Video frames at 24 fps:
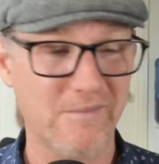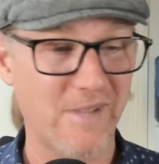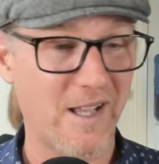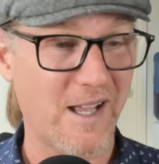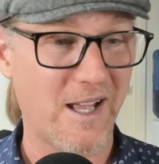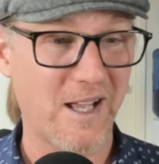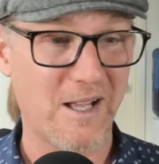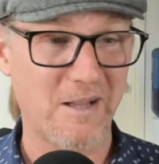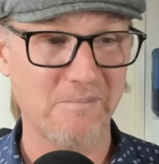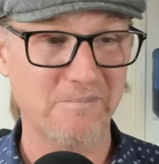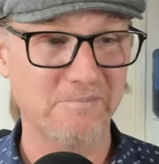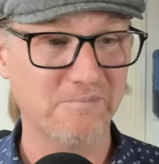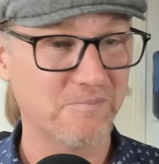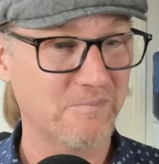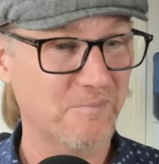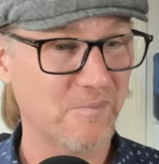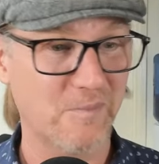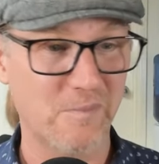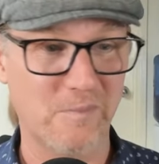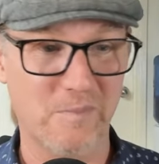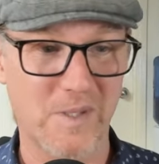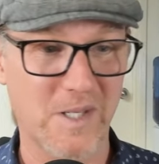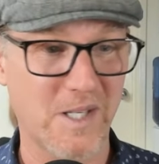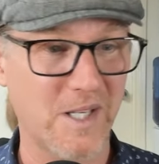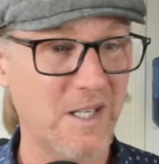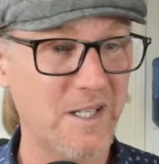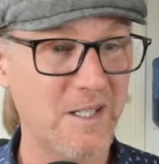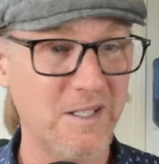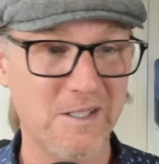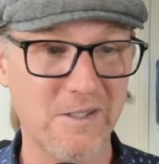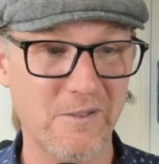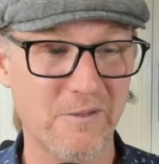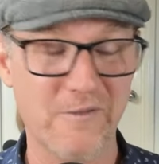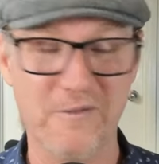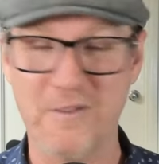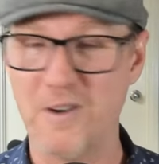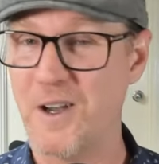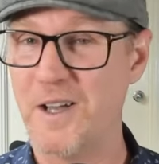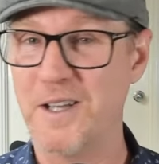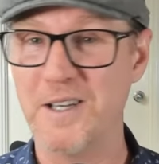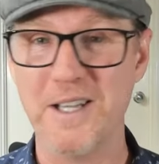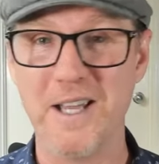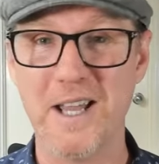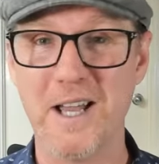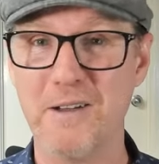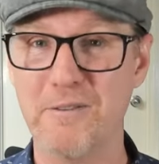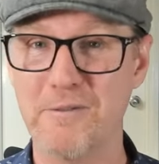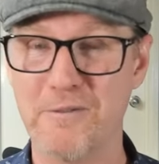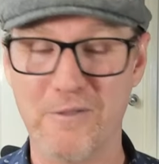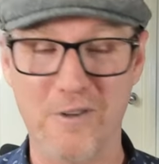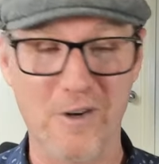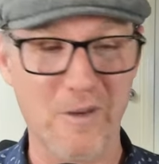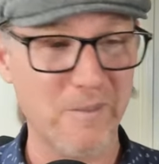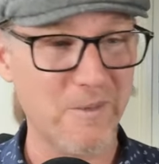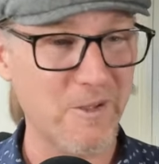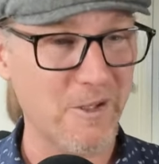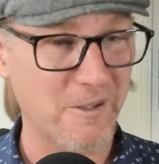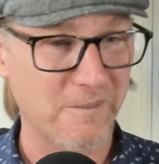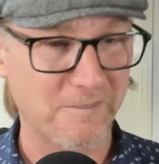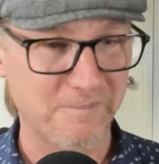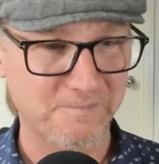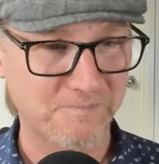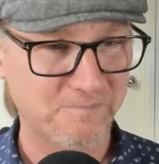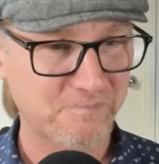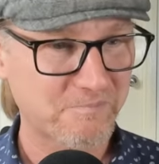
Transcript: Um, keen to find out from you.